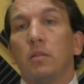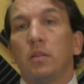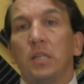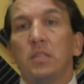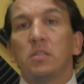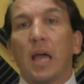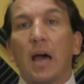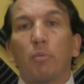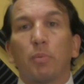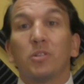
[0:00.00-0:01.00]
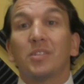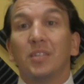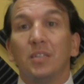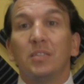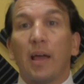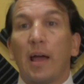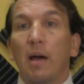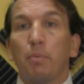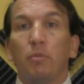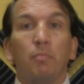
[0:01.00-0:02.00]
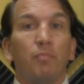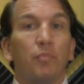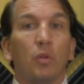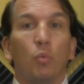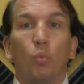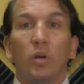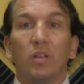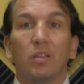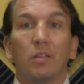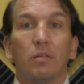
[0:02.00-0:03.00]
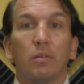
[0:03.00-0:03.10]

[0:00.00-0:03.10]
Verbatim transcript: these outbursts tend to happen with